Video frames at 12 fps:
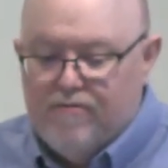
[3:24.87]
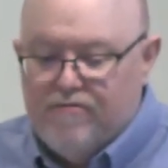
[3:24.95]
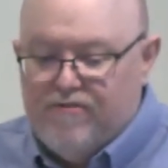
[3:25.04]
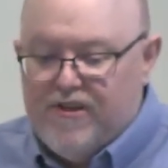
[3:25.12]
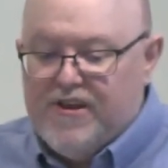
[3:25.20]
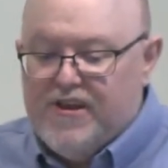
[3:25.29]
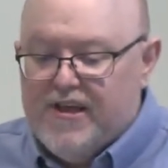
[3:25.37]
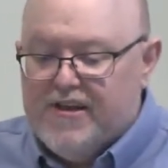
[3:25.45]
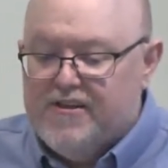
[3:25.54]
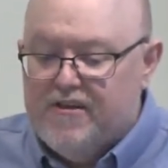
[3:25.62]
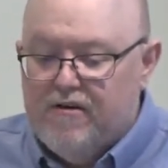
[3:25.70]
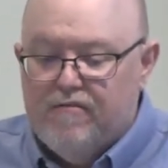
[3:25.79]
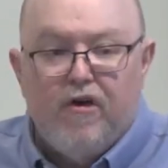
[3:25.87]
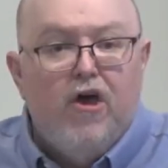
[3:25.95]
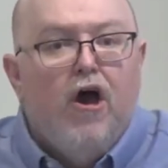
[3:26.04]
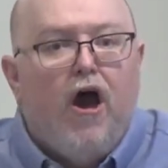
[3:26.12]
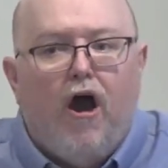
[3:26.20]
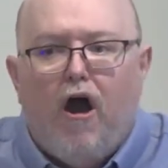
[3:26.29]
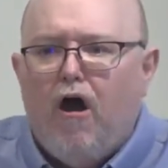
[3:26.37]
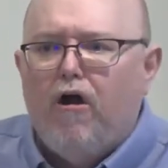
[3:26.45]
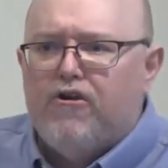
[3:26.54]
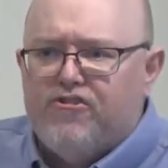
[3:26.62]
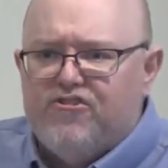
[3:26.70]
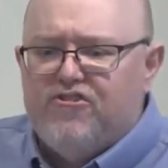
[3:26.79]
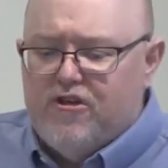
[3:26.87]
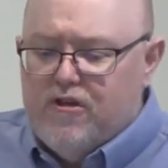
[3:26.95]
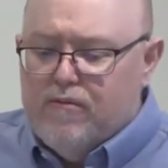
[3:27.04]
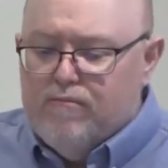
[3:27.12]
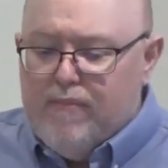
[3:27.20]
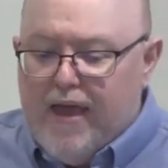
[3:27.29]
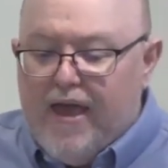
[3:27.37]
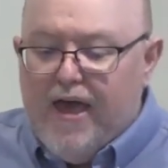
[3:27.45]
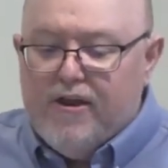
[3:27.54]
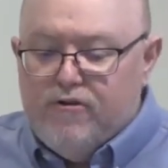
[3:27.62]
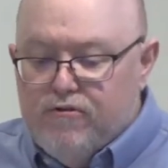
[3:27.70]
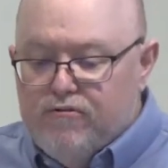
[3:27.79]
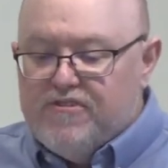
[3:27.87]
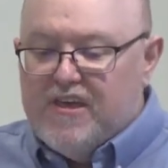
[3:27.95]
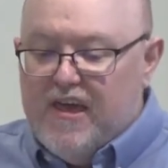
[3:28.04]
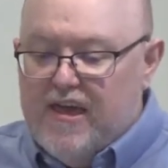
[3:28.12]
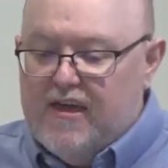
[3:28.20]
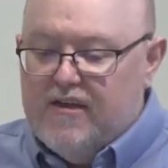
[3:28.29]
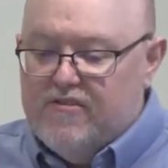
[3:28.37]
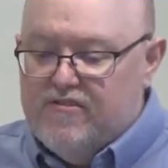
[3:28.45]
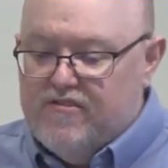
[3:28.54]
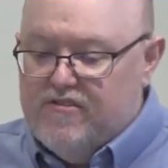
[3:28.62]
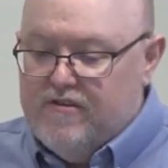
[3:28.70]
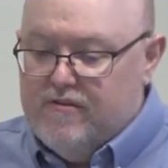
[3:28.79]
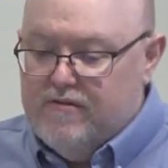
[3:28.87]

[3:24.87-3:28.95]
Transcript: vindictive, a harsh man who takes.